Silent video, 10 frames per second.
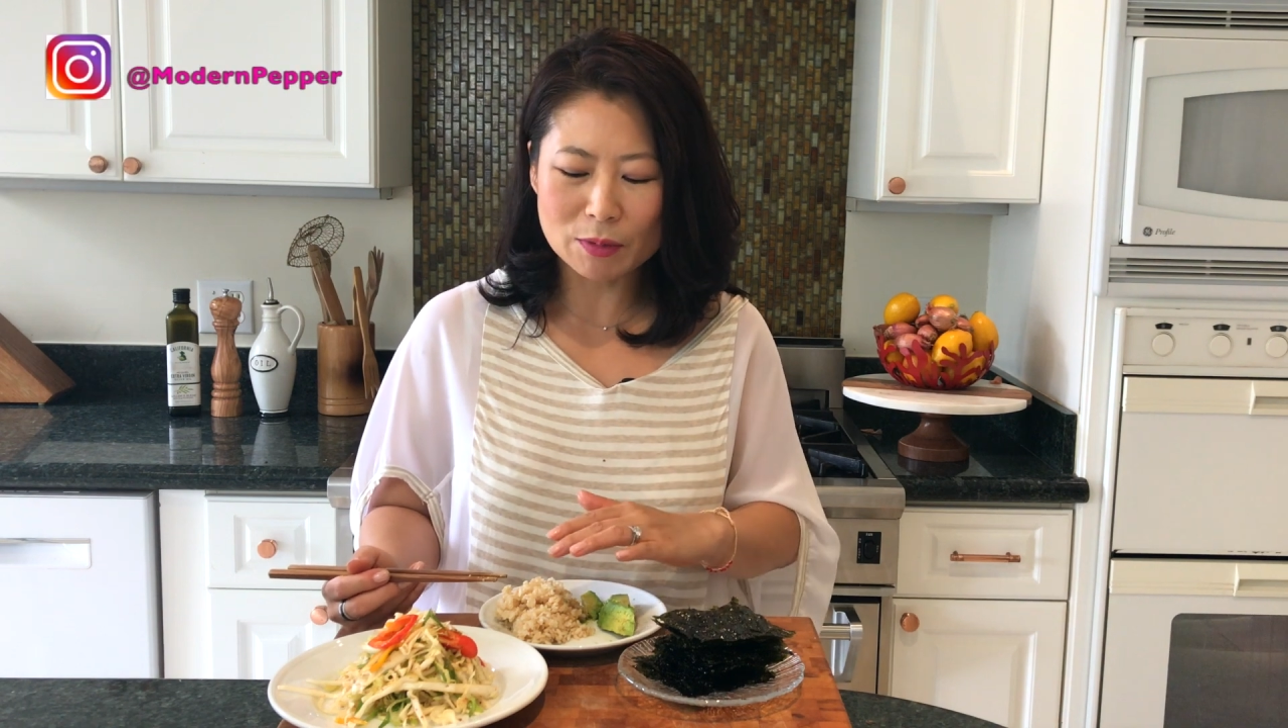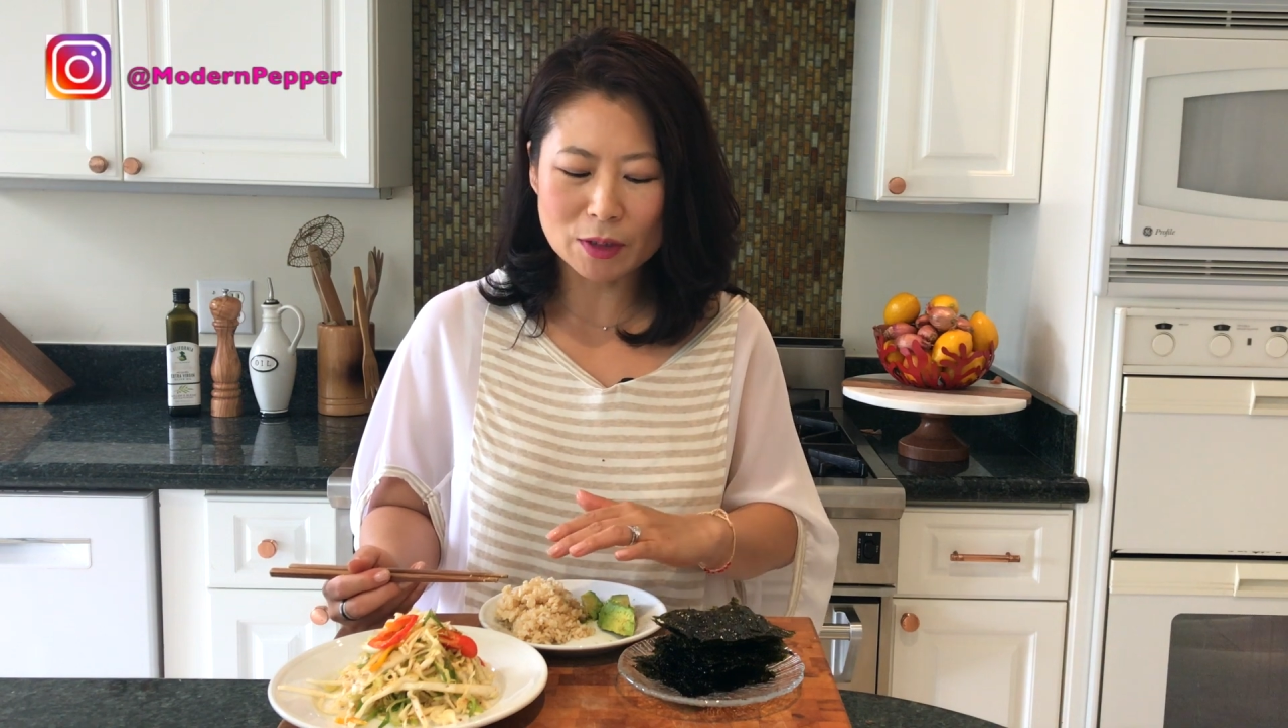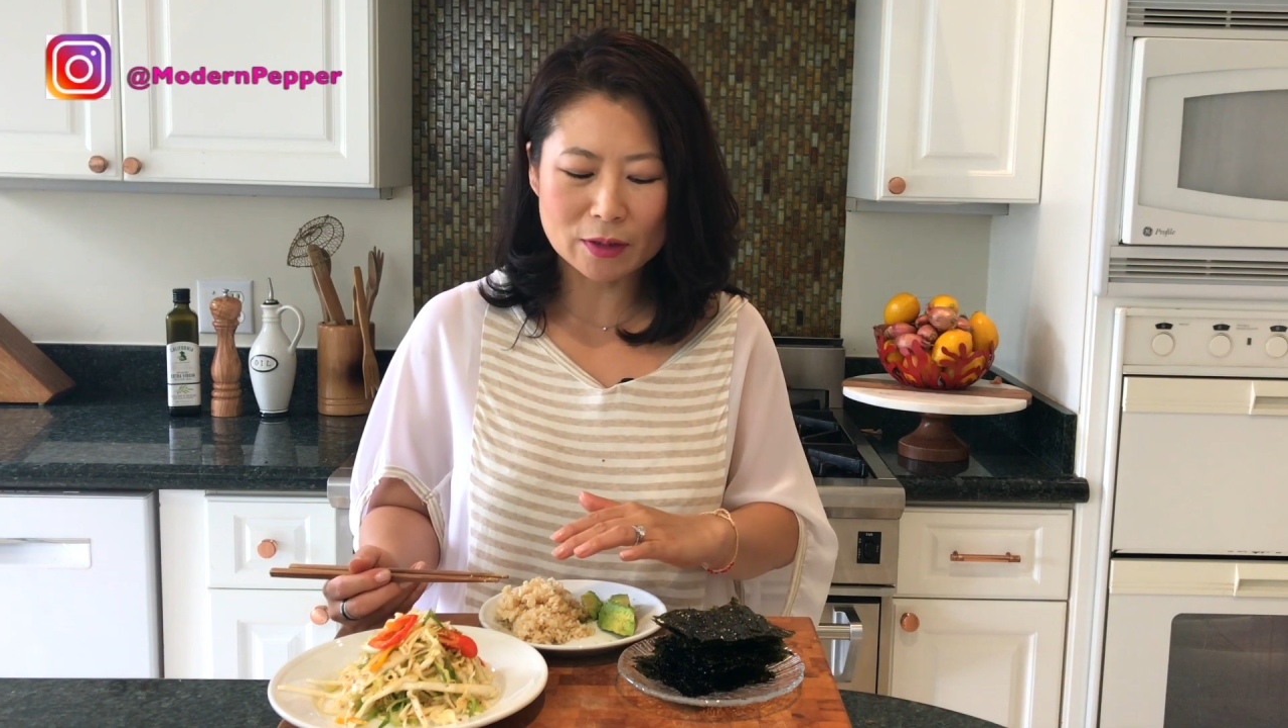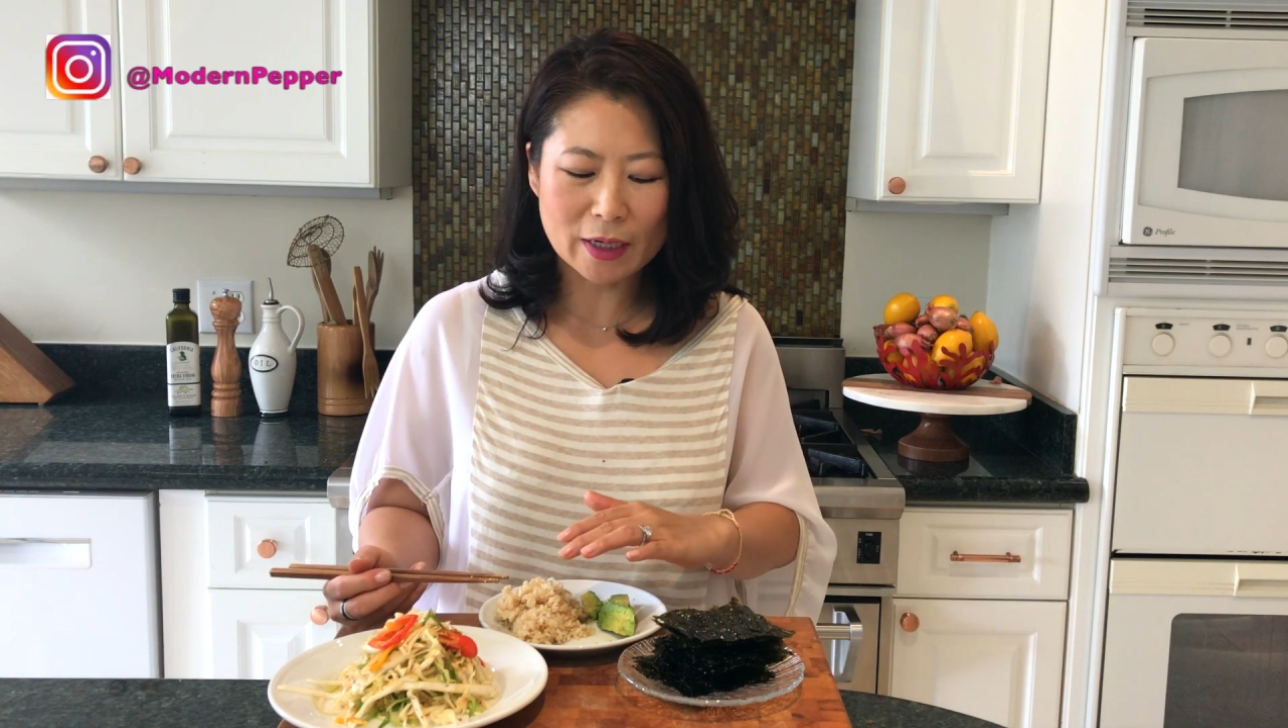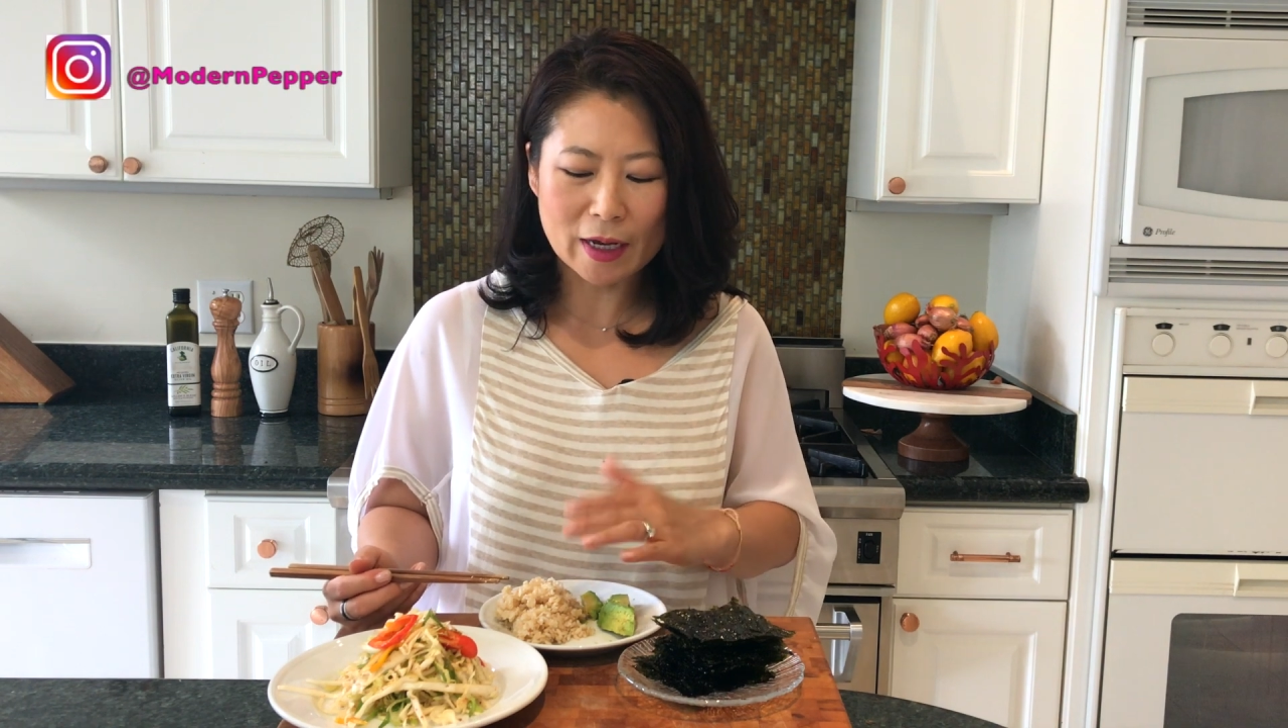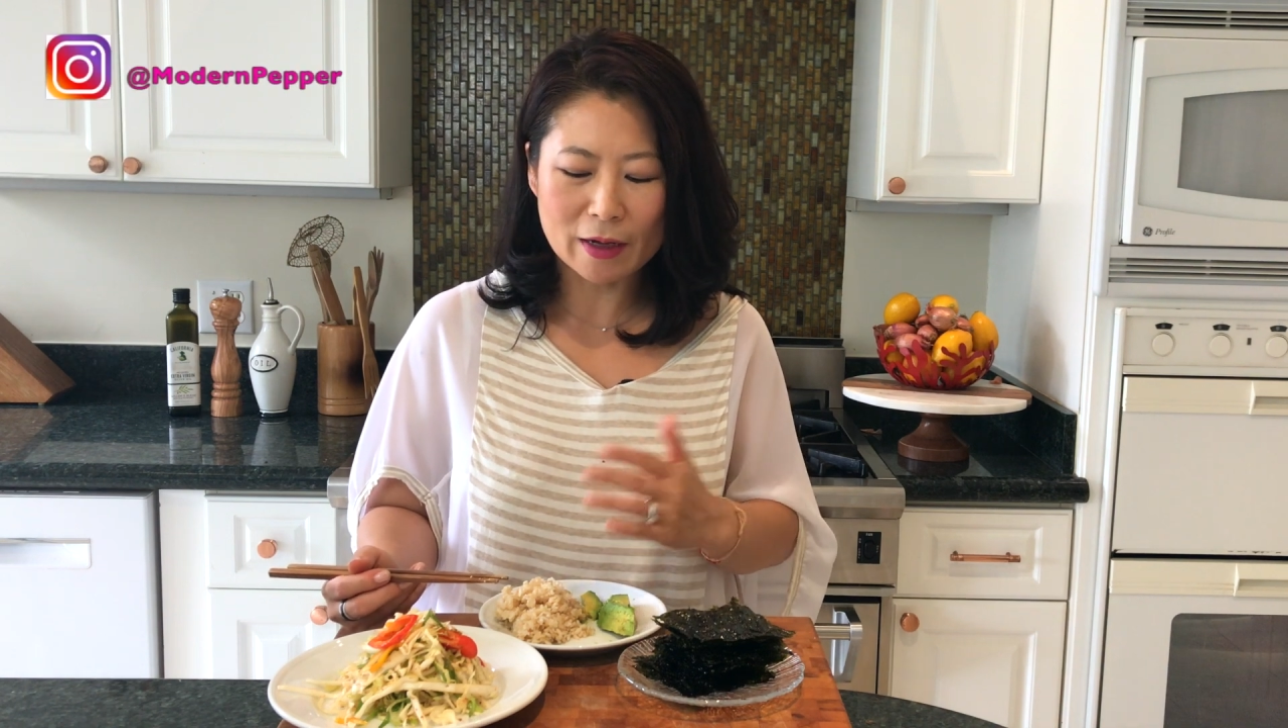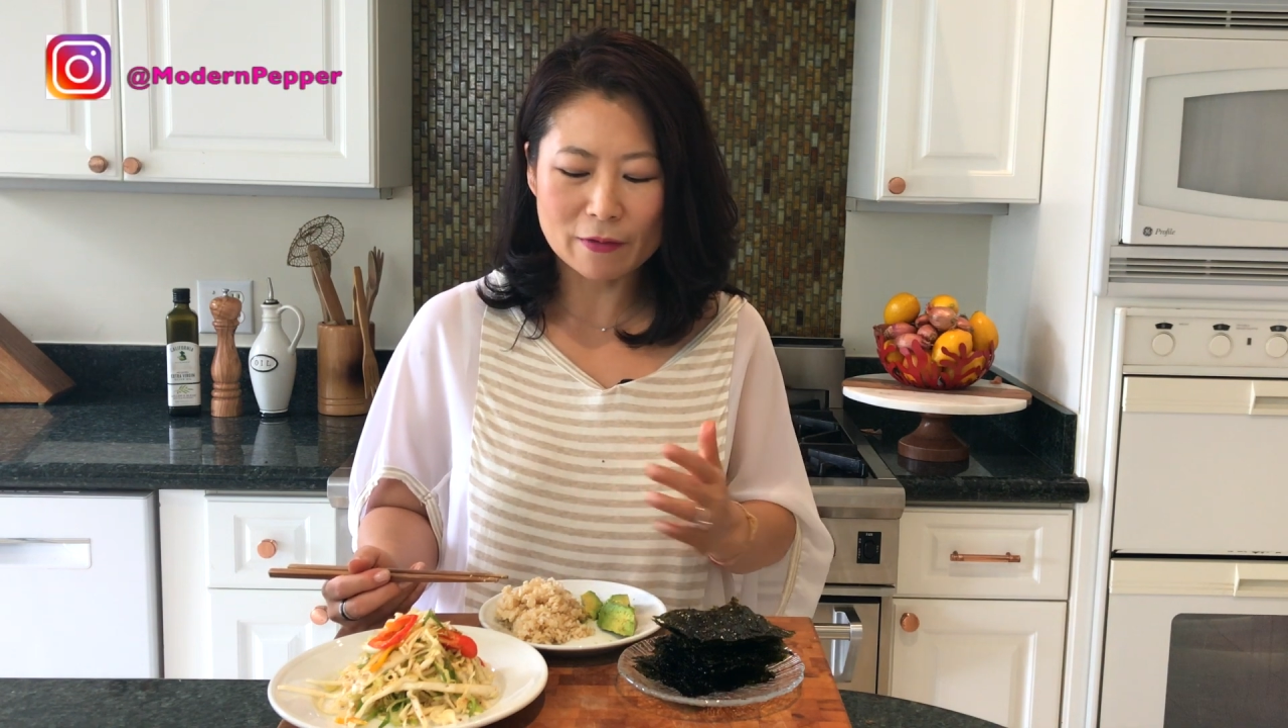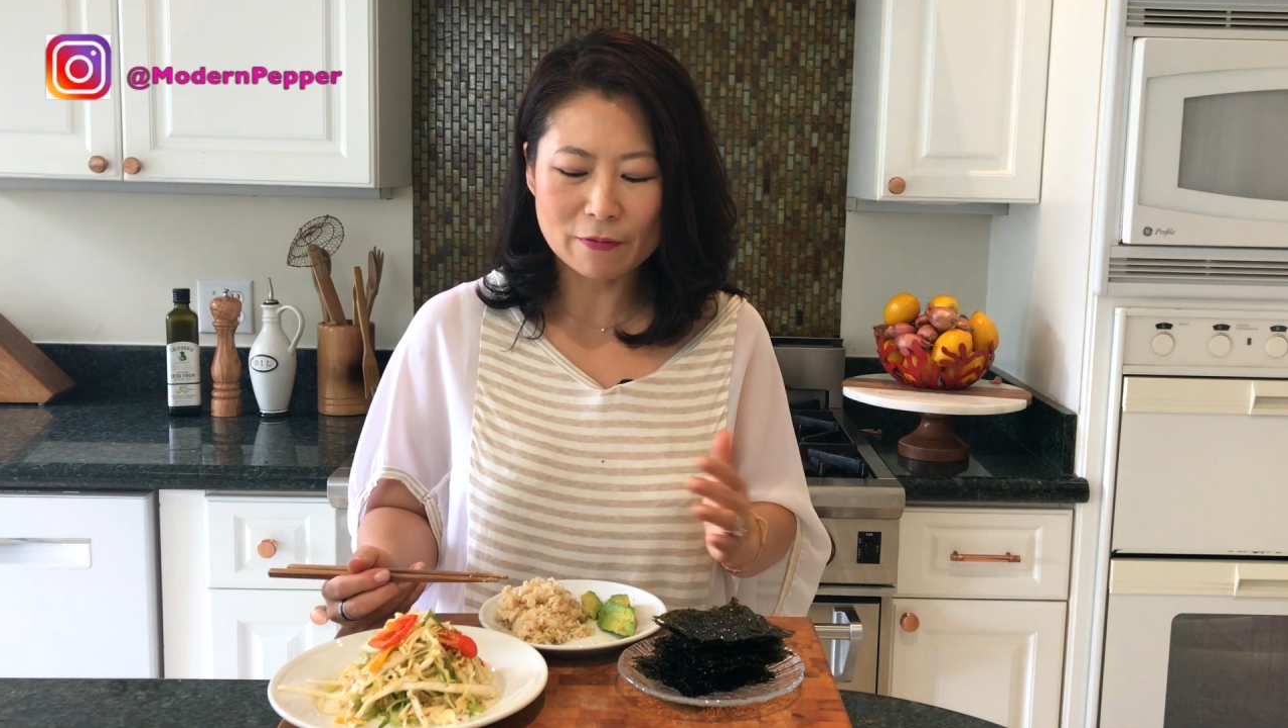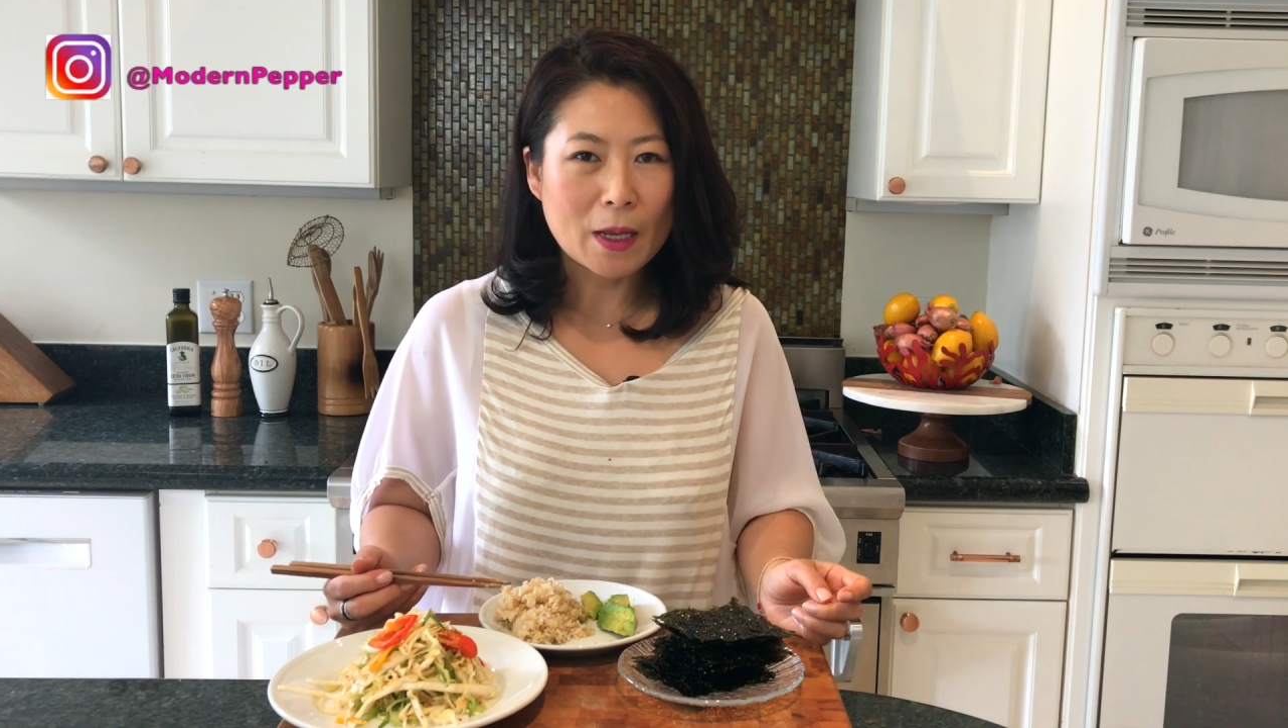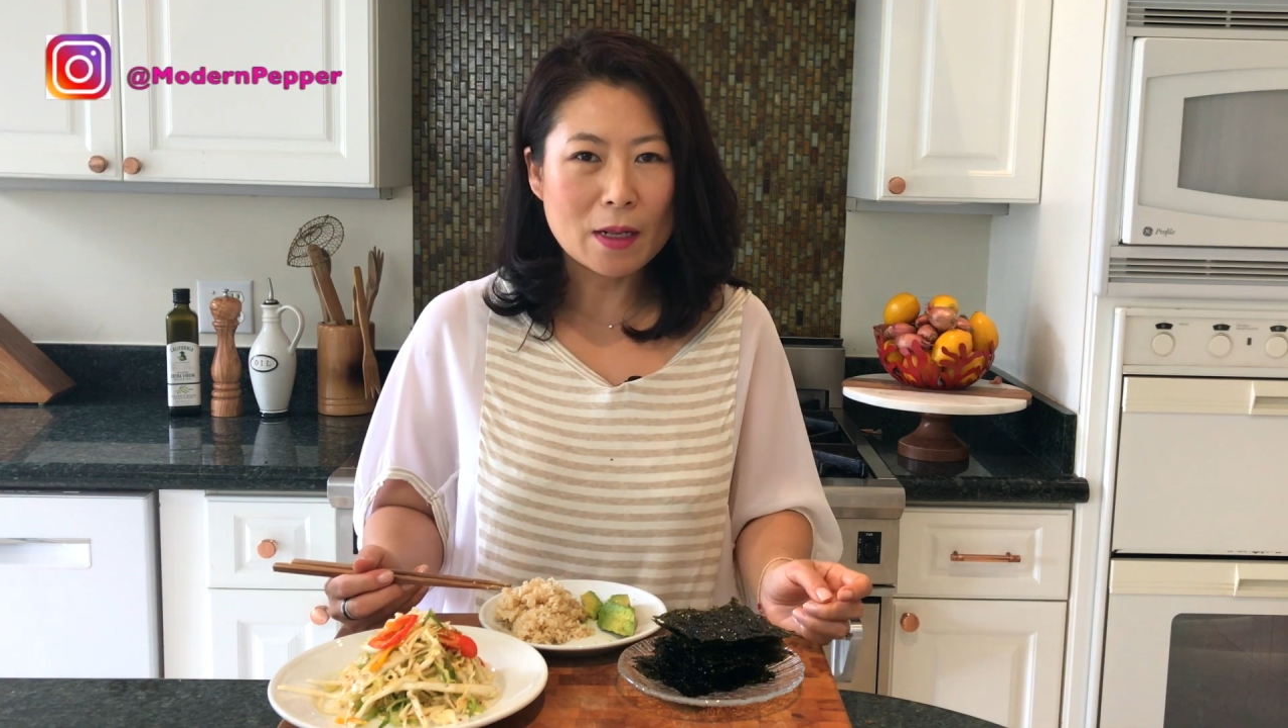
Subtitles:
meal to have.